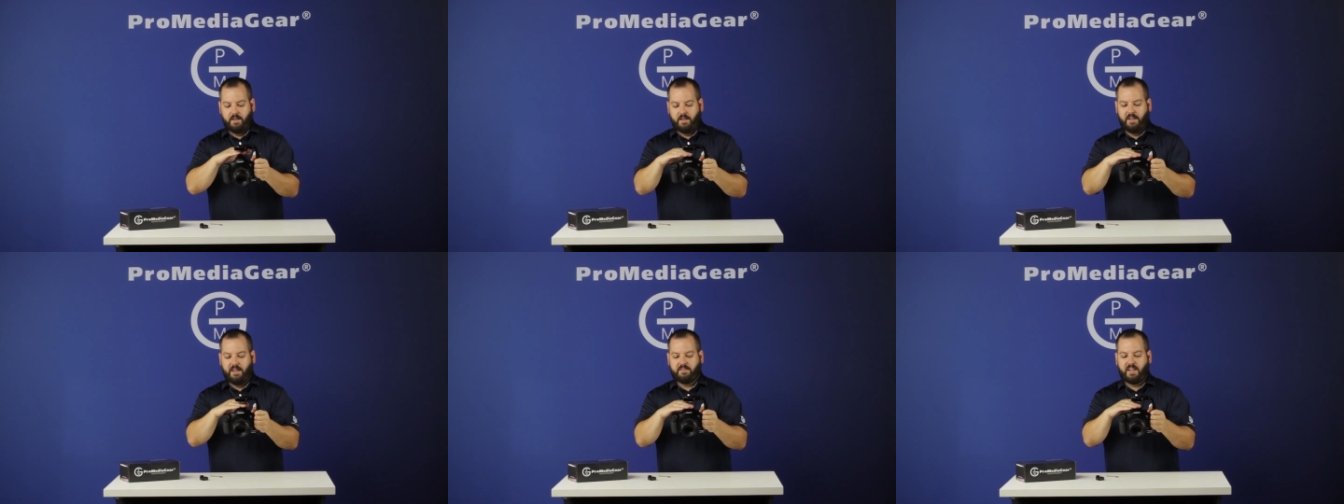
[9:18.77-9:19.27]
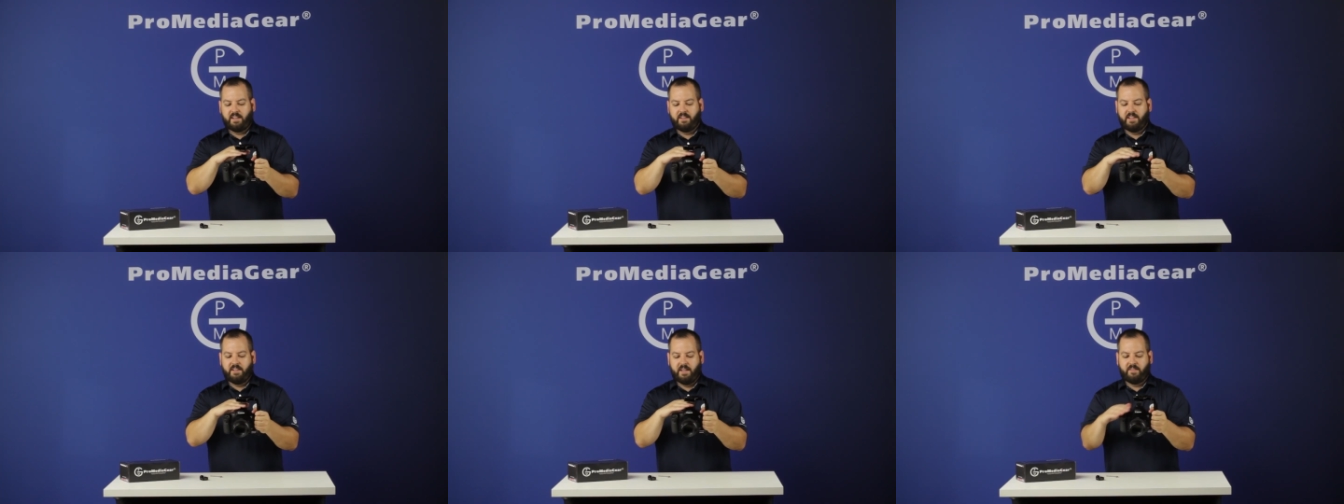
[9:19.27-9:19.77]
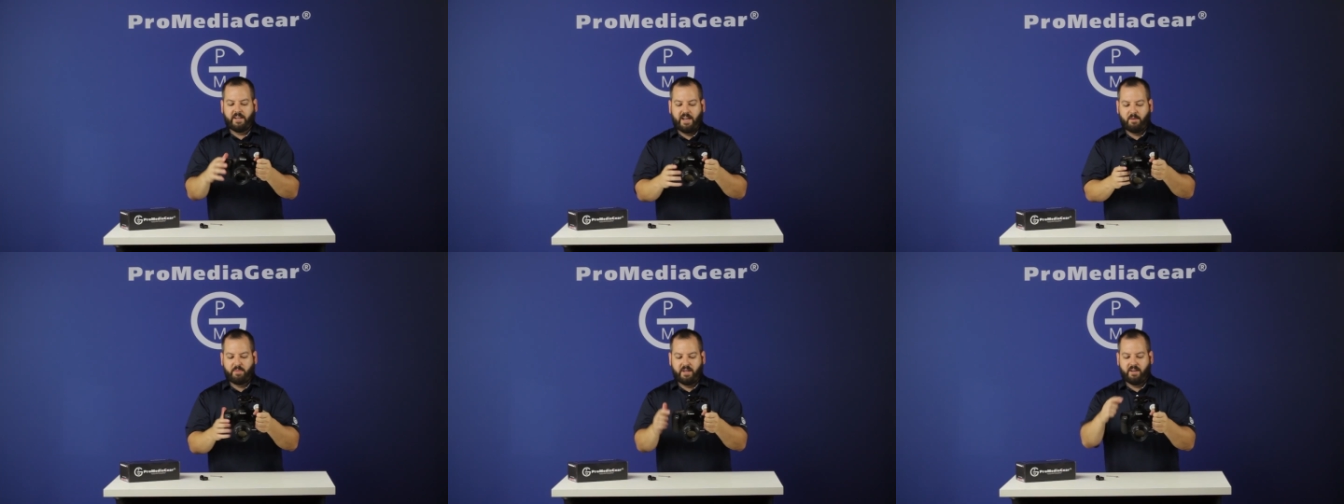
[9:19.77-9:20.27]
And now technically you have a
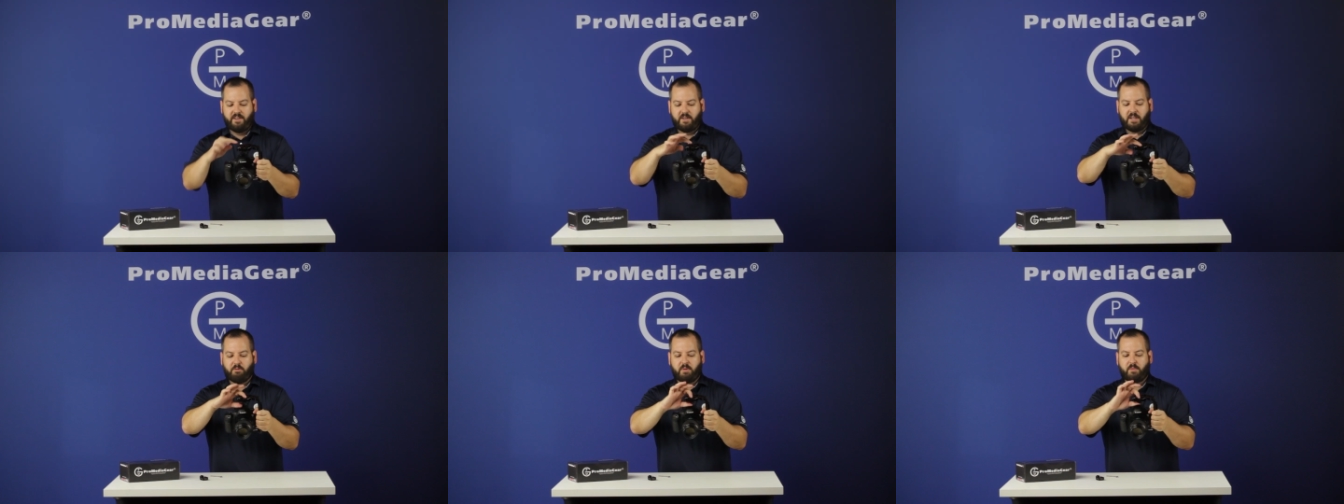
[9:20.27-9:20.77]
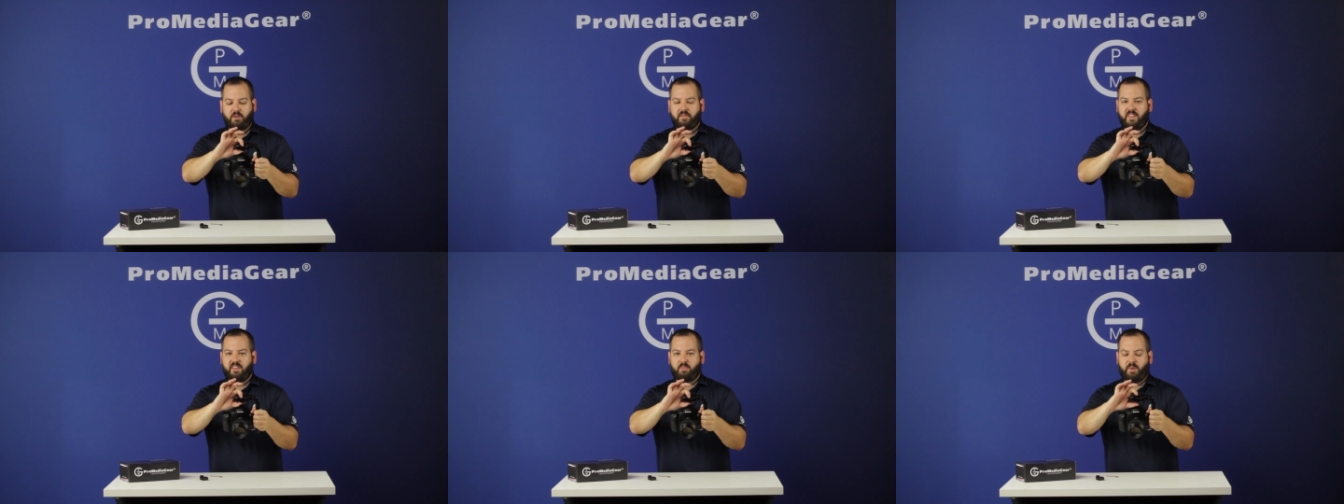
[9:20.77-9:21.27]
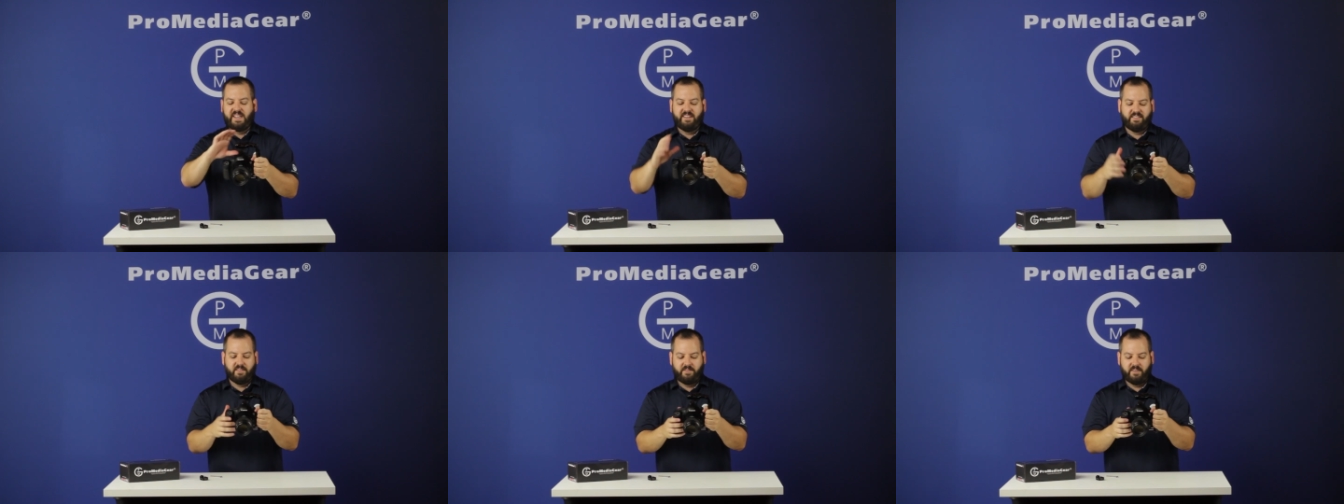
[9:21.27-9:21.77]
gap here. You could remove this piece if